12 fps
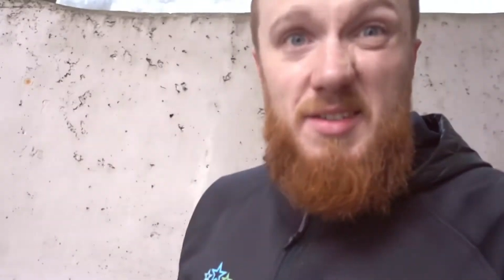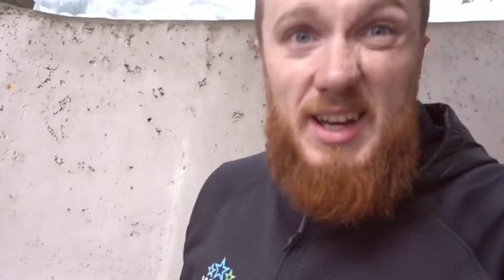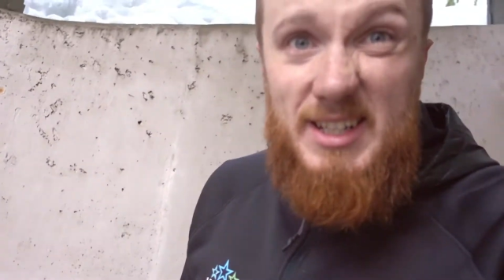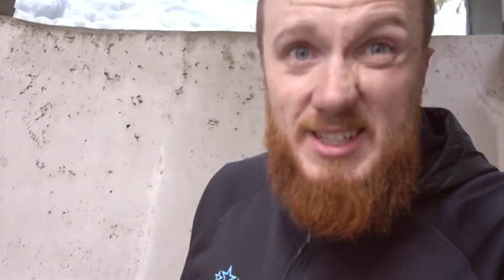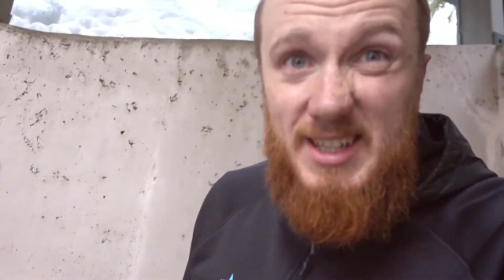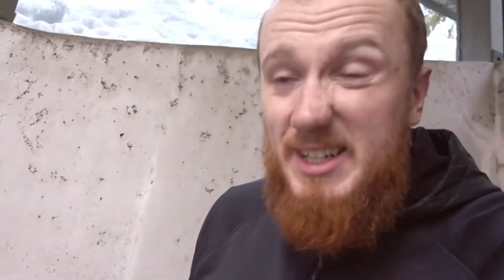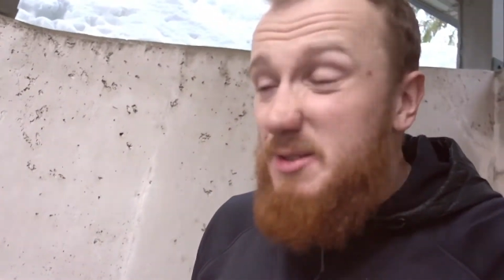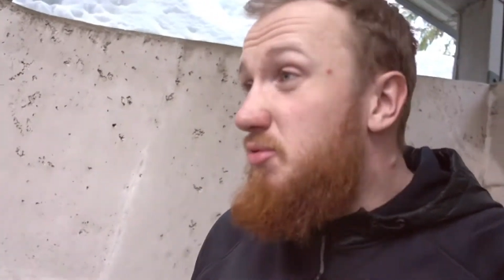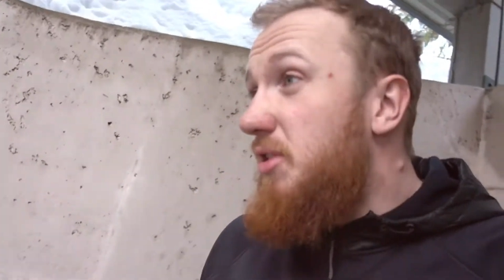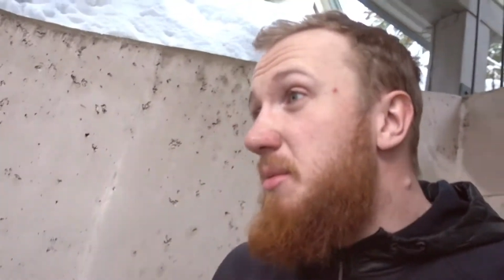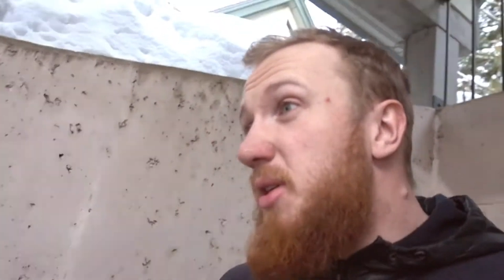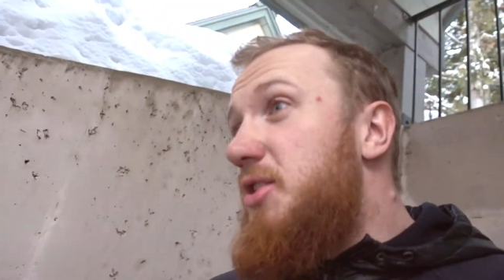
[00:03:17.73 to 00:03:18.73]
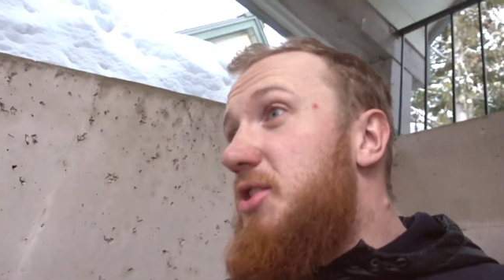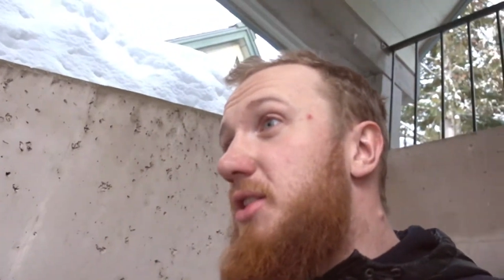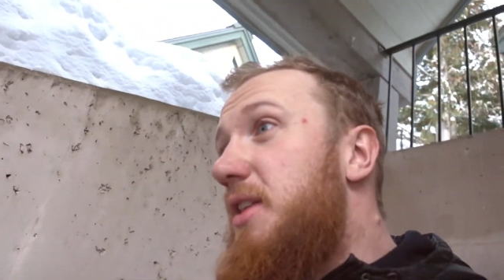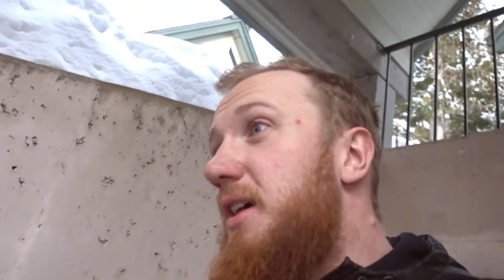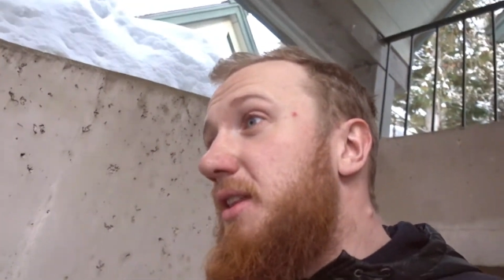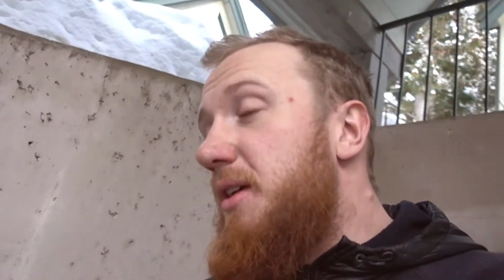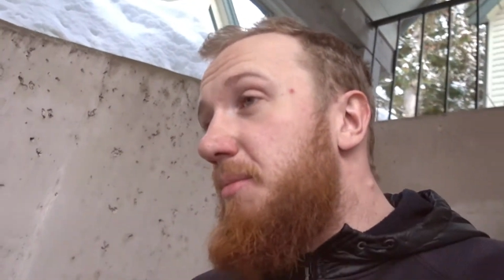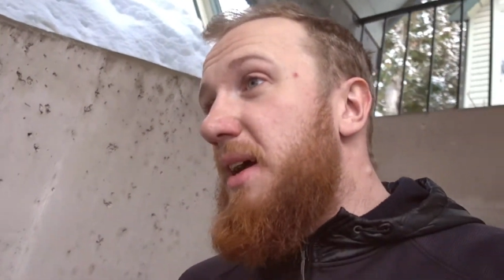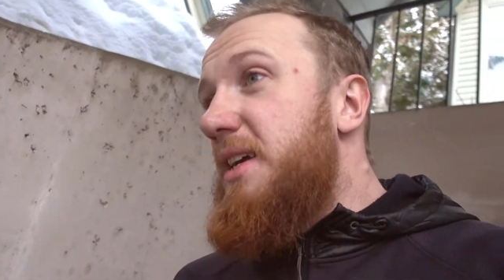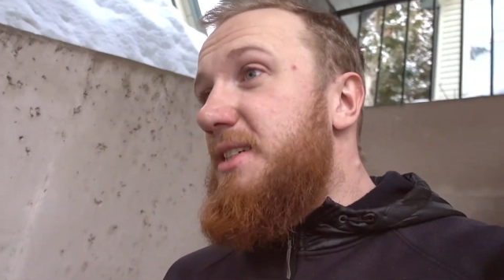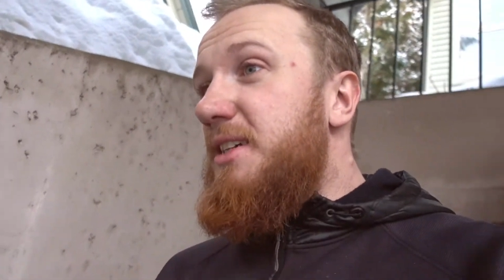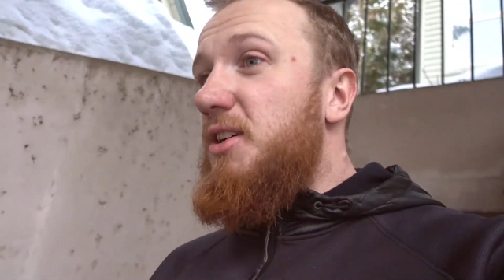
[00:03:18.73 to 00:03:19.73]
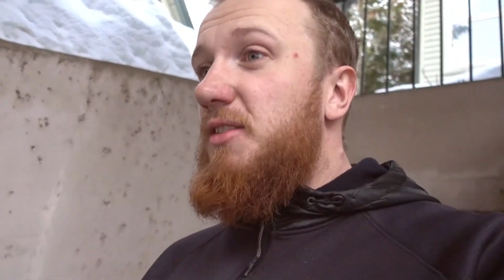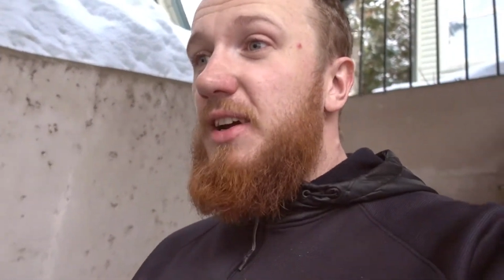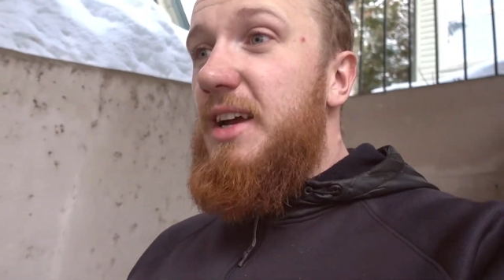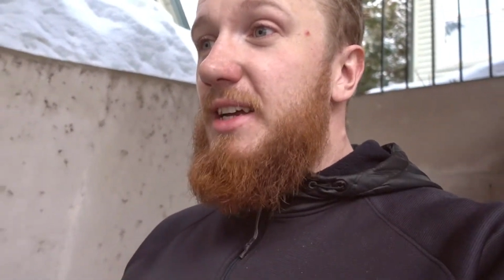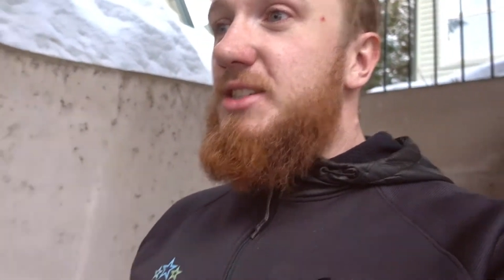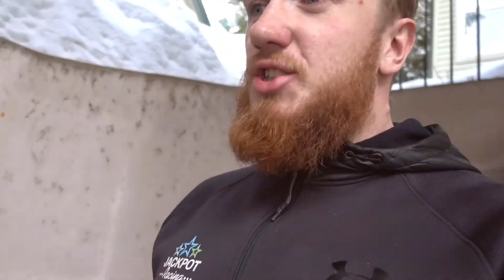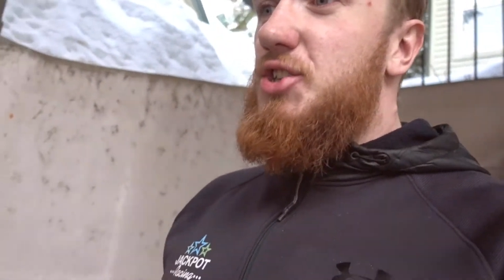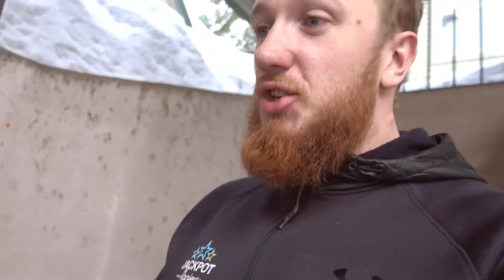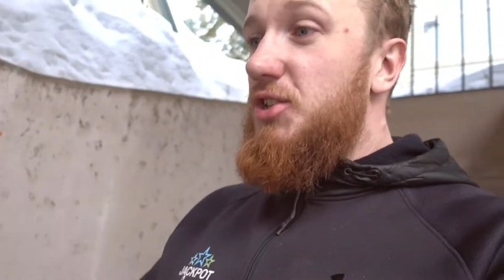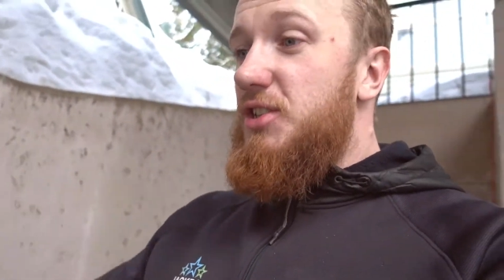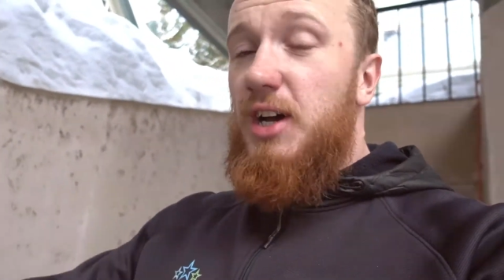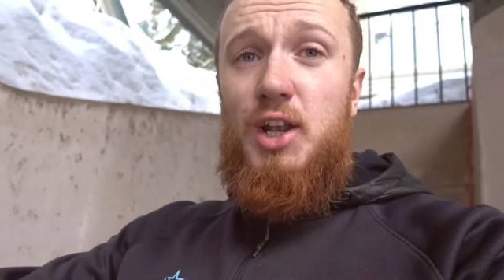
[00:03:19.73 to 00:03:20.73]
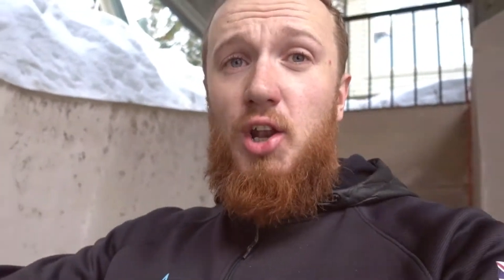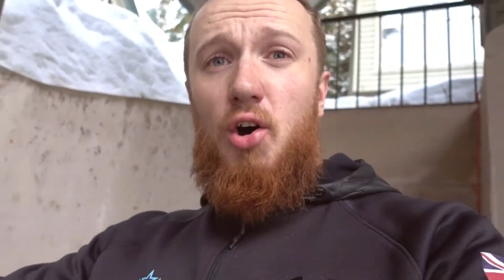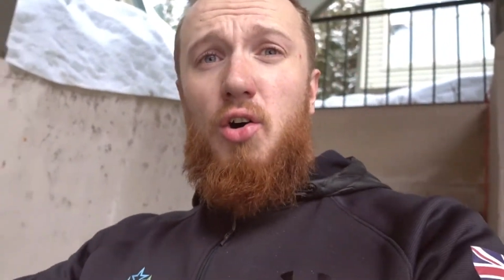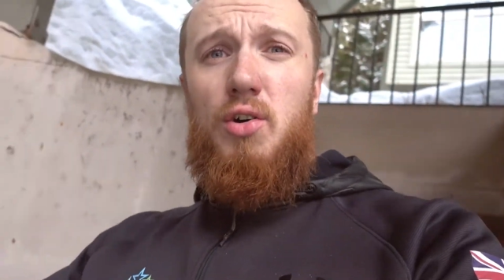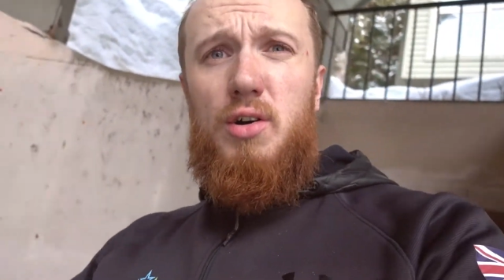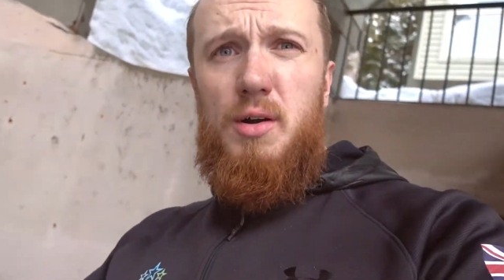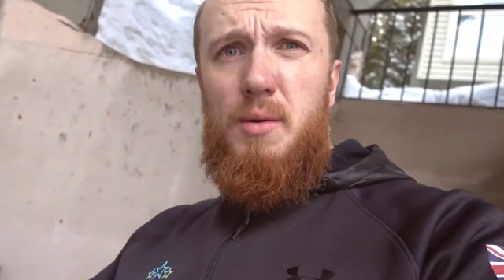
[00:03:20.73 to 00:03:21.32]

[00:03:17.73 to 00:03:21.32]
that's pretty much the basis of it. It's just a long,